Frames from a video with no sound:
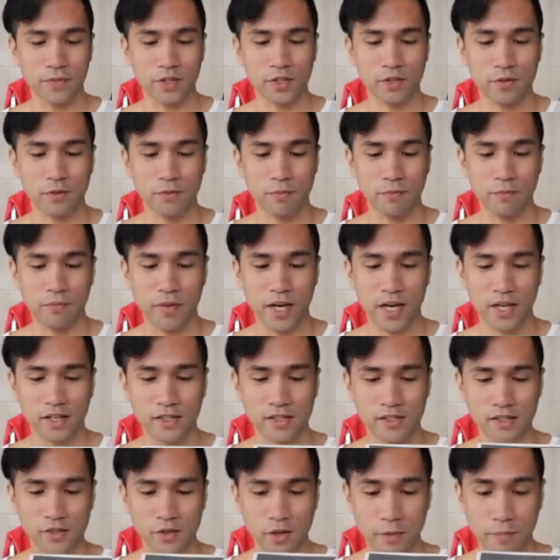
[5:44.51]
to
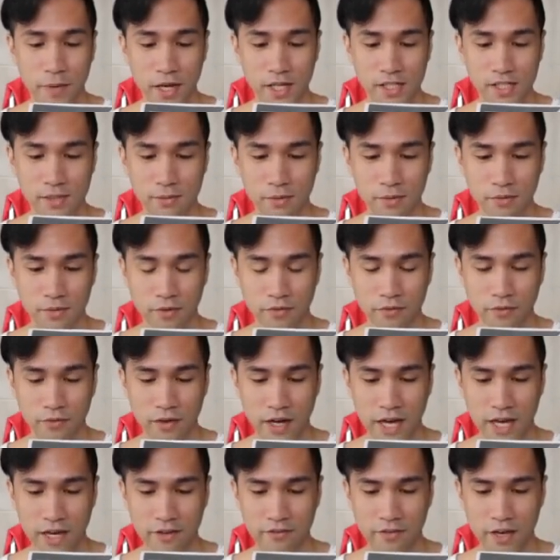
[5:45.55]
a maximum of
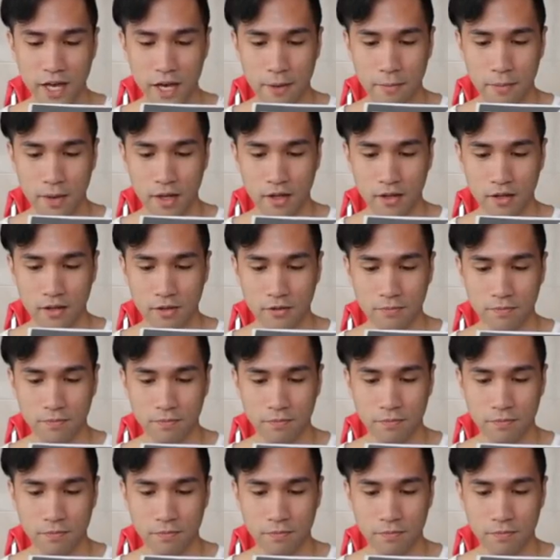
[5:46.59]
5 ml